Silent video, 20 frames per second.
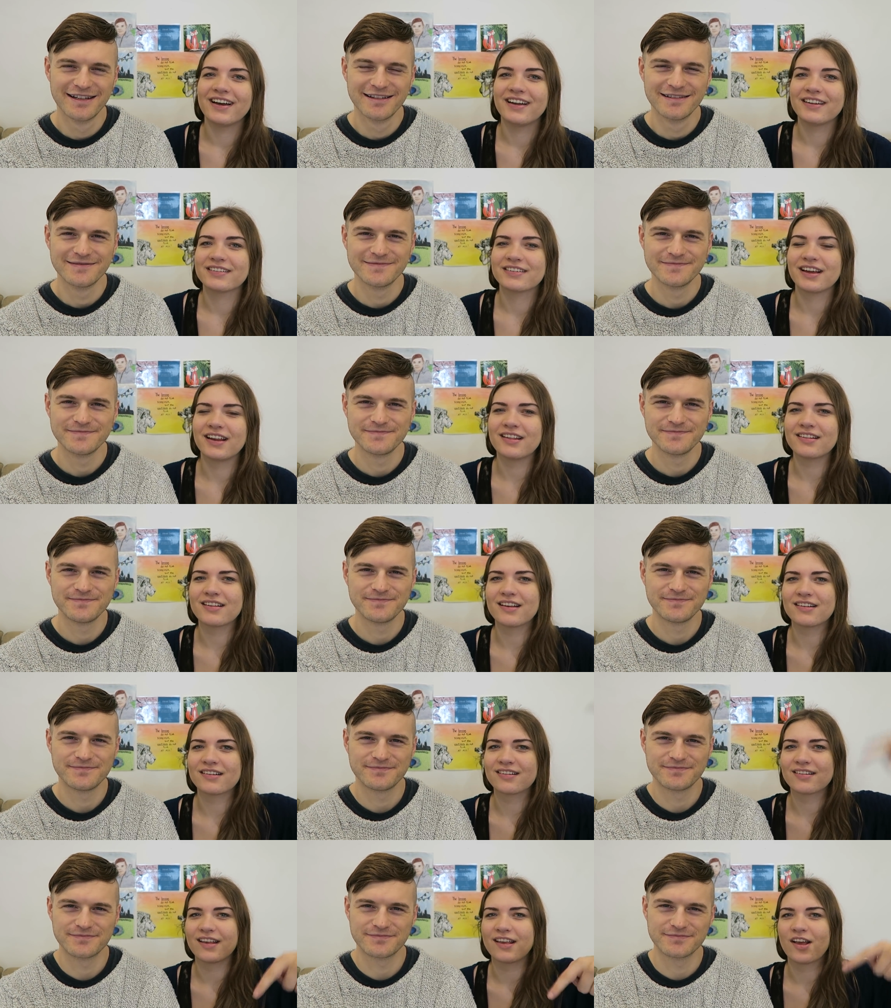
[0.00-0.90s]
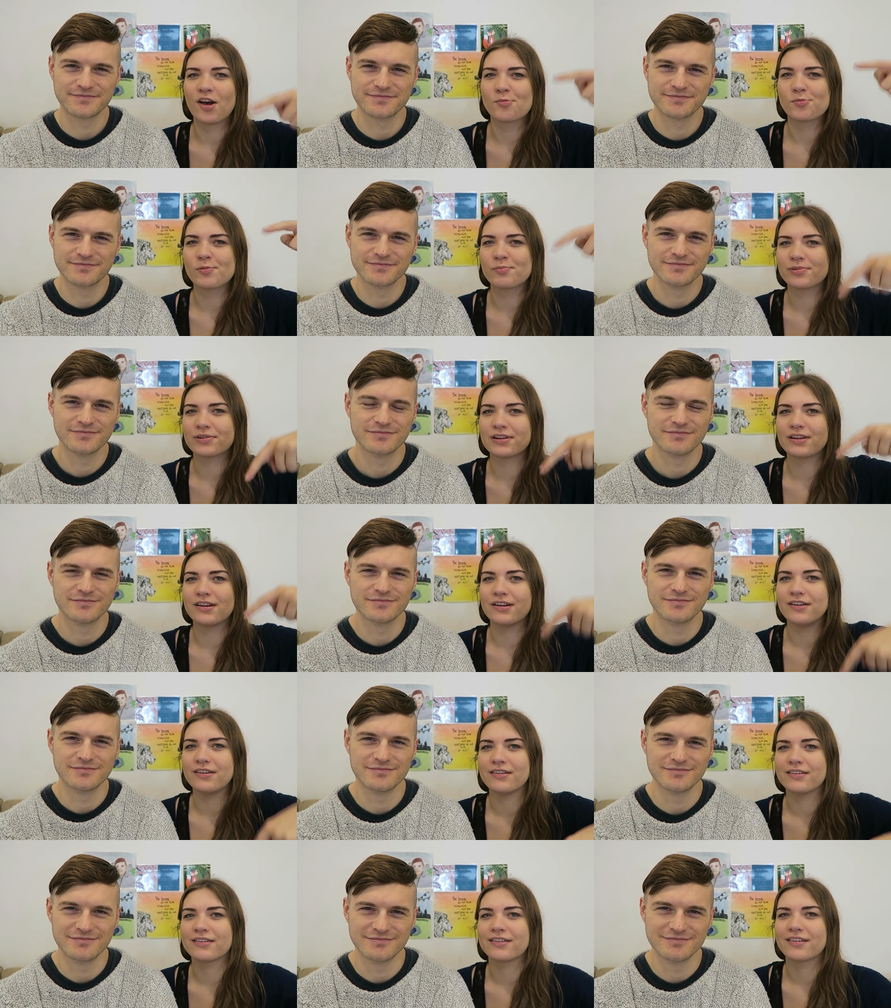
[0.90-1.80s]
Speaker 1: And tell us how to say comment
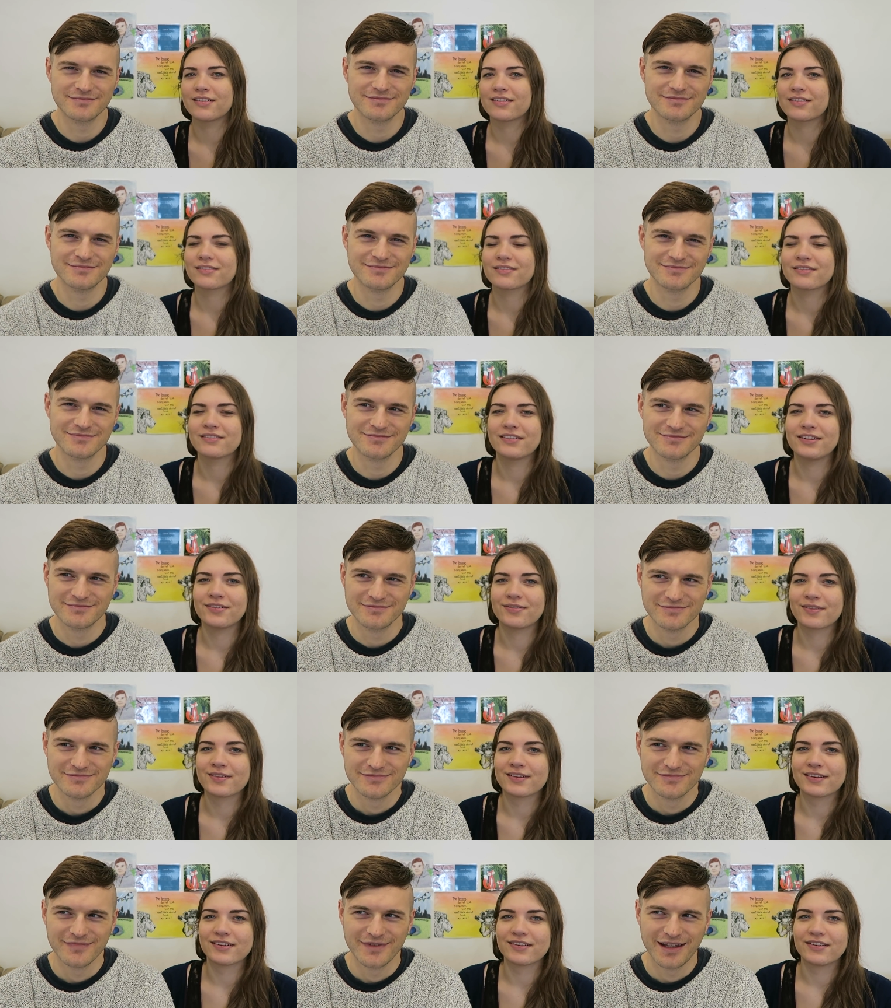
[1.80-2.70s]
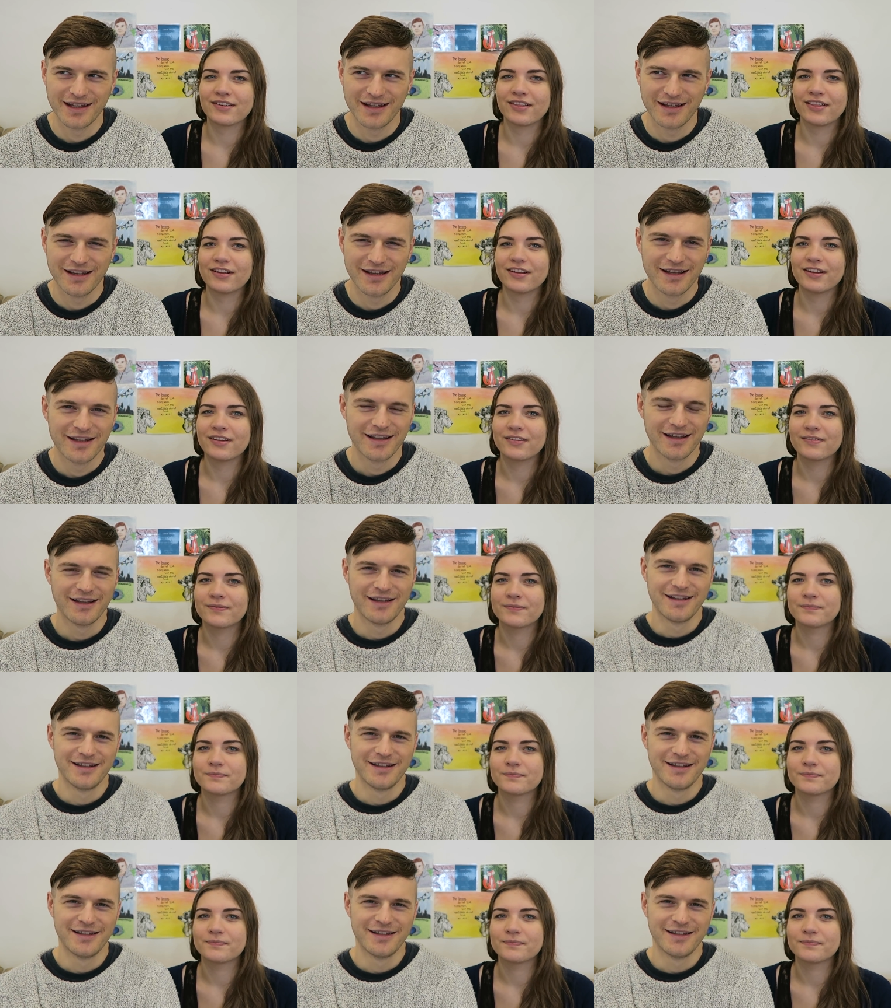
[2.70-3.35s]
below, because we obviously don't know that yet.